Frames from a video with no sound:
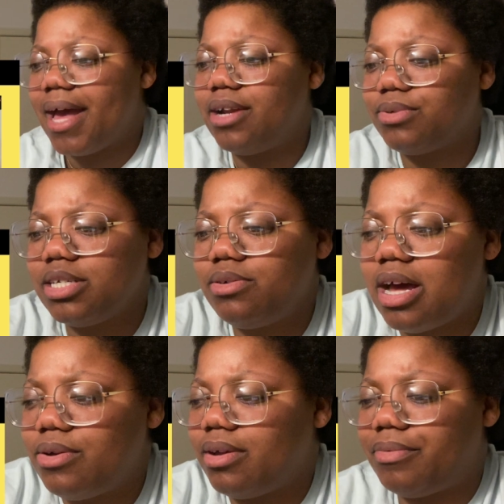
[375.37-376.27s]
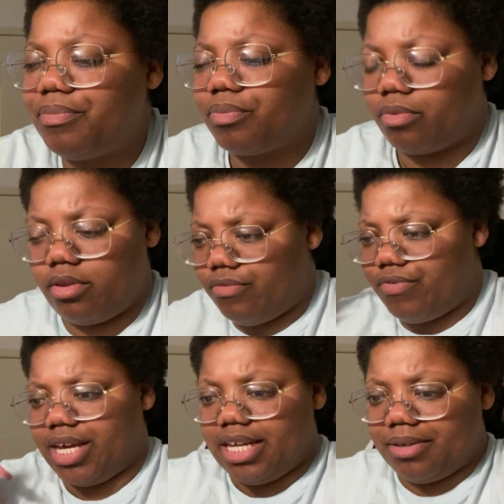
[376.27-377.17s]
I don't
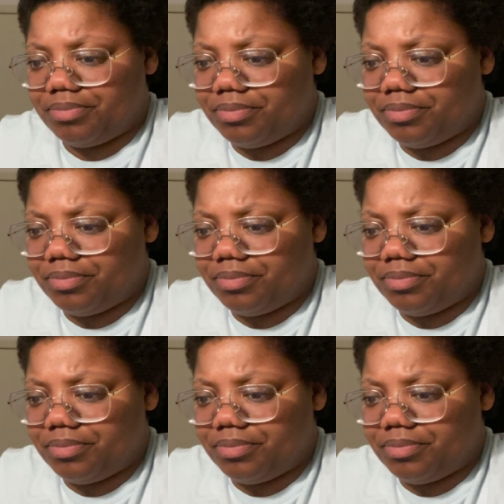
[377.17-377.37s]
forget it.